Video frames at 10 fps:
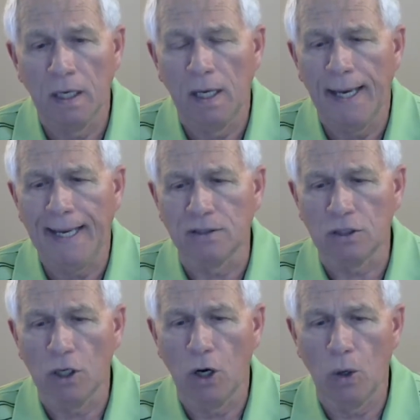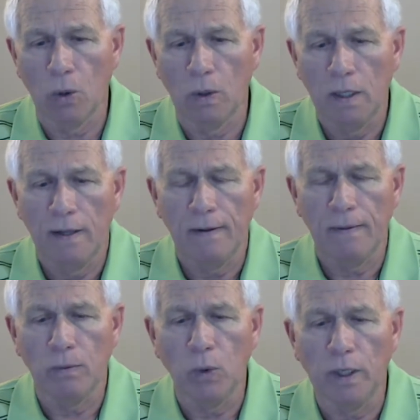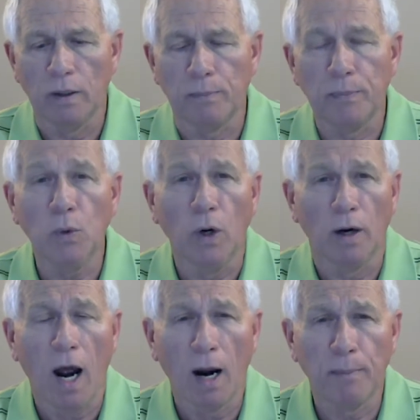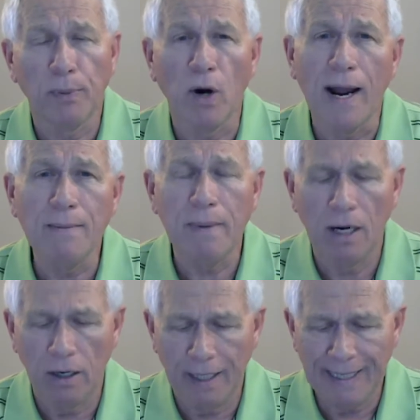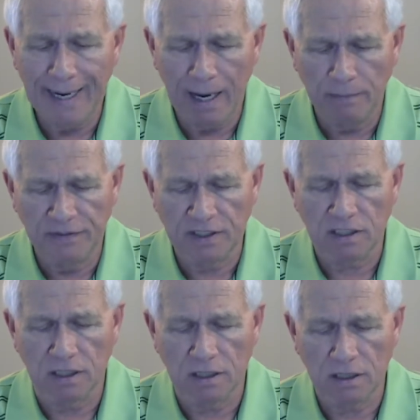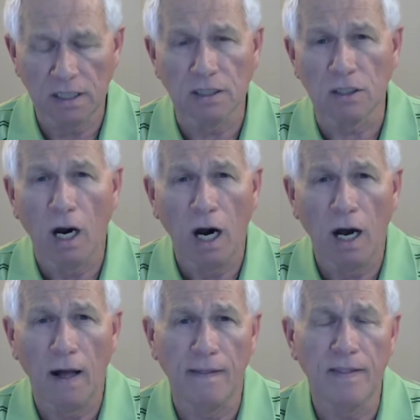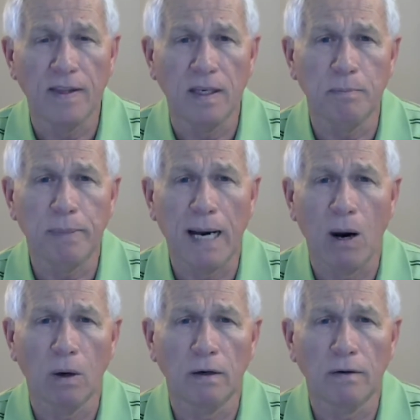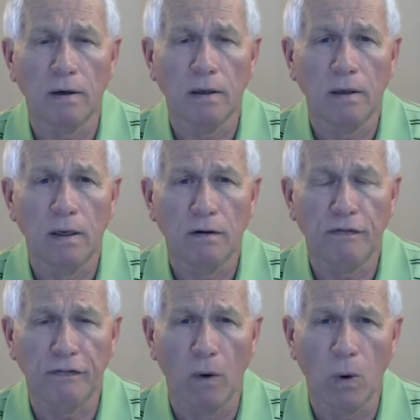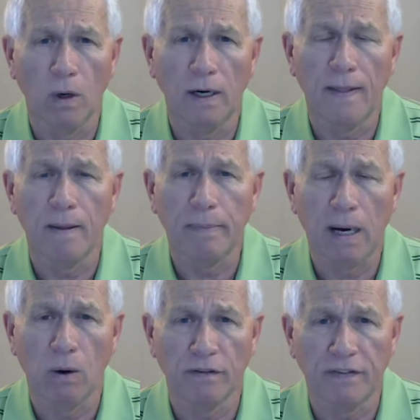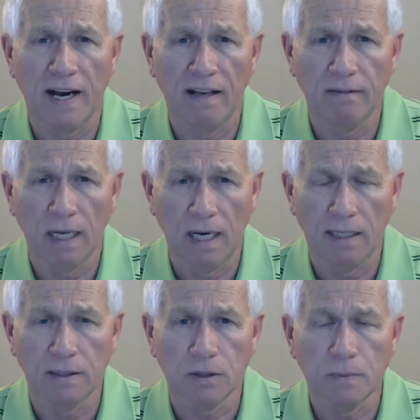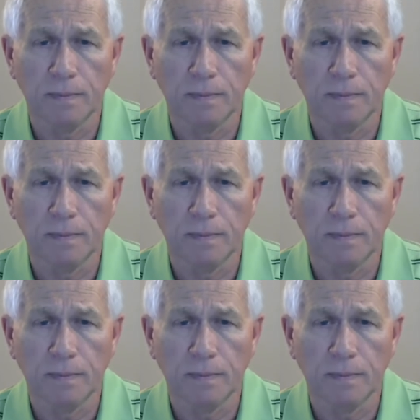And so our primary emphasis is on the Power 4 and the Power 5 lines.